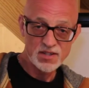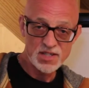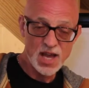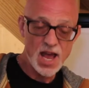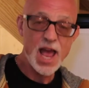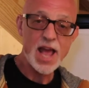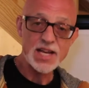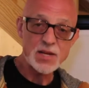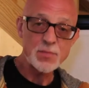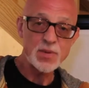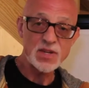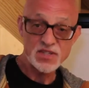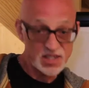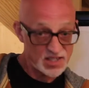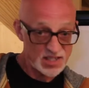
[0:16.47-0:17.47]
to any
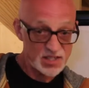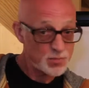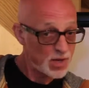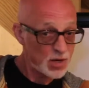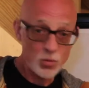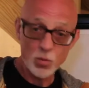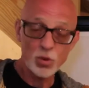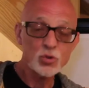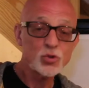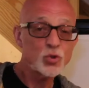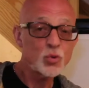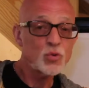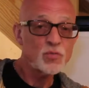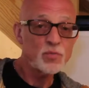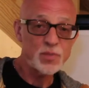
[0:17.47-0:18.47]
business. Doesn't matter what
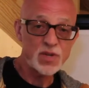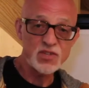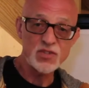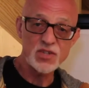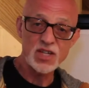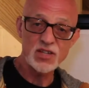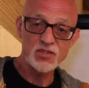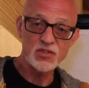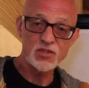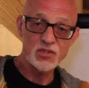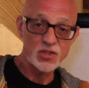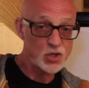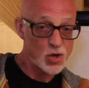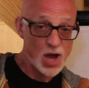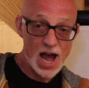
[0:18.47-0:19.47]
sort of business
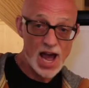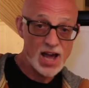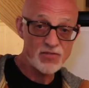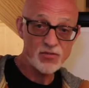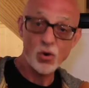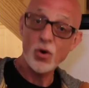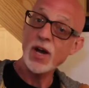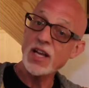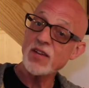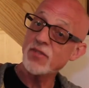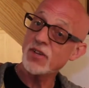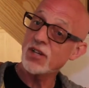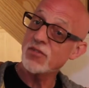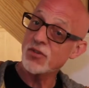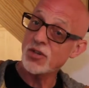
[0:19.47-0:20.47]
that you have, or
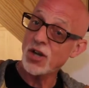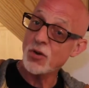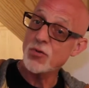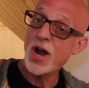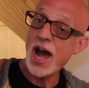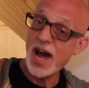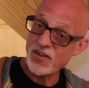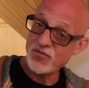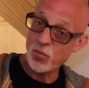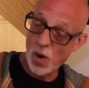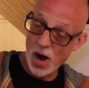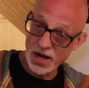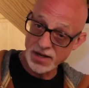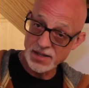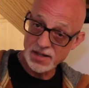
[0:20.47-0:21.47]
even if you don't have
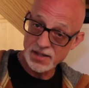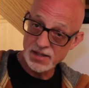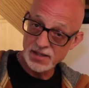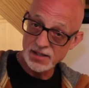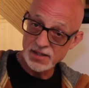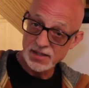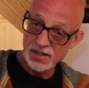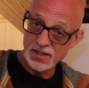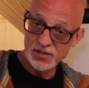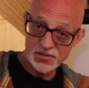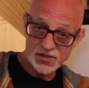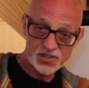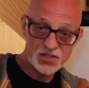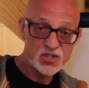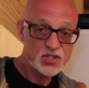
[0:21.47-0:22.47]
one,
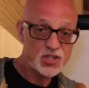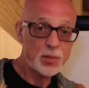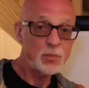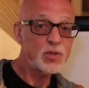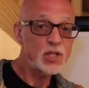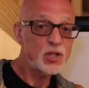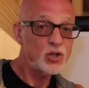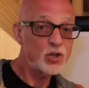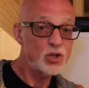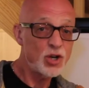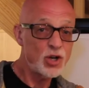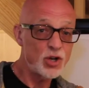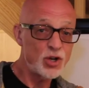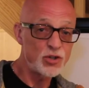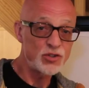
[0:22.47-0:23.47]
this is something you're going
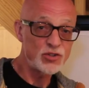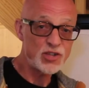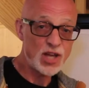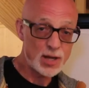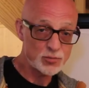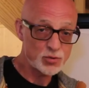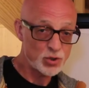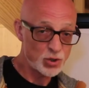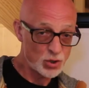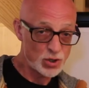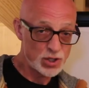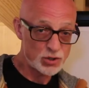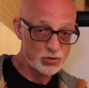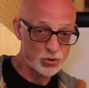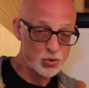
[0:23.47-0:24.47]
to learn that's
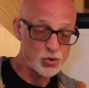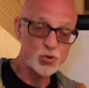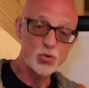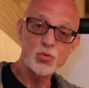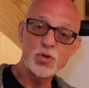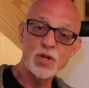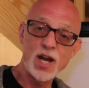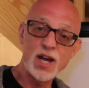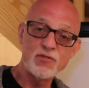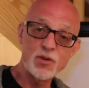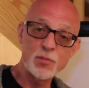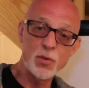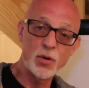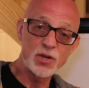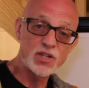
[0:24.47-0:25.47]
absolutely crucial to
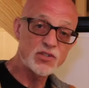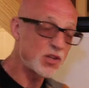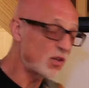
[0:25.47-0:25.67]
everybody.